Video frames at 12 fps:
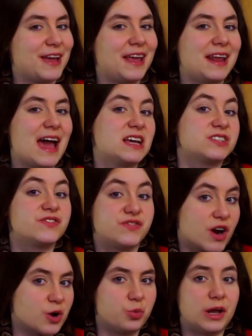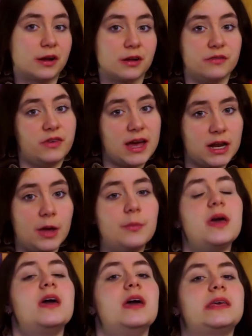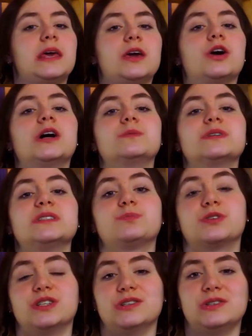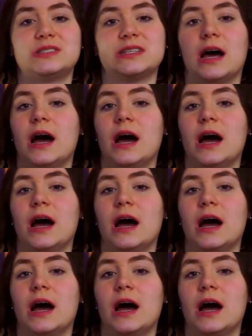it has far weaker venom, King Cobras produce